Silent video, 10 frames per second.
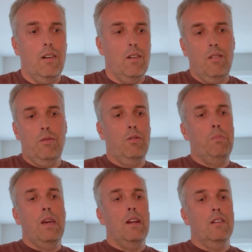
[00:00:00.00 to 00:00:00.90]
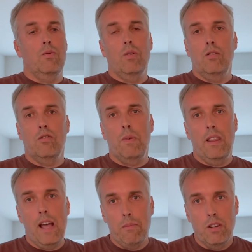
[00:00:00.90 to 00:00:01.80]
Would beginners want to spend
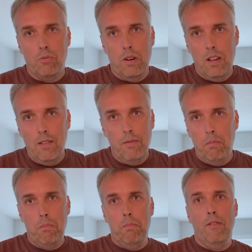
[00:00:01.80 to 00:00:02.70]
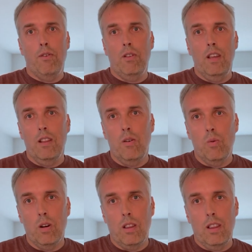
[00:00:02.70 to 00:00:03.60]
that much money before they know
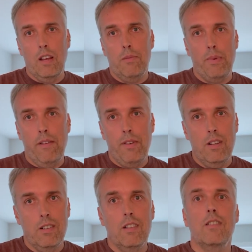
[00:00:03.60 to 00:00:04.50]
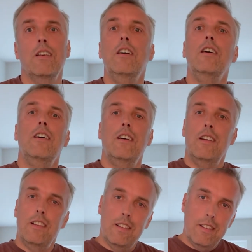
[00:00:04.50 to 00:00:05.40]
what their preference is?
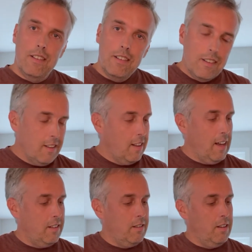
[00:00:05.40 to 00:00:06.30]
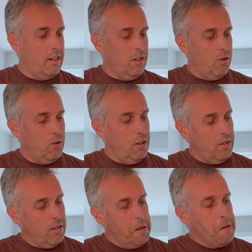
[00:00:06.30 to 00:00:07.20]
That's their
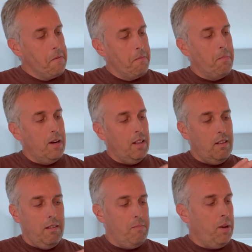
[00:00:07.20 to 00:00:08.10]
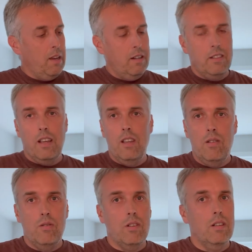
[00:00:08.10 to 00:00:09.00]
choice, but beginners can
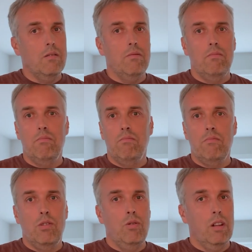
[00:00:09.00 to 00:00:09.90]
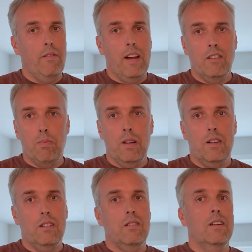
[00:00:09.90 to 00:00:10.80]
use it, to advanced
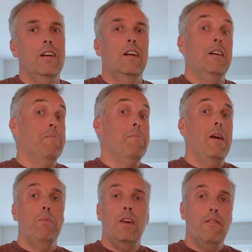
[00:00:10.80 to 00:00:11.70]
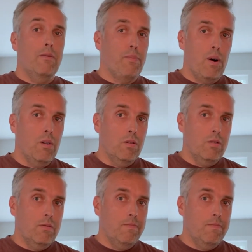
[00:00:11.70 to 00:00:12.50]
players, maybe even pros.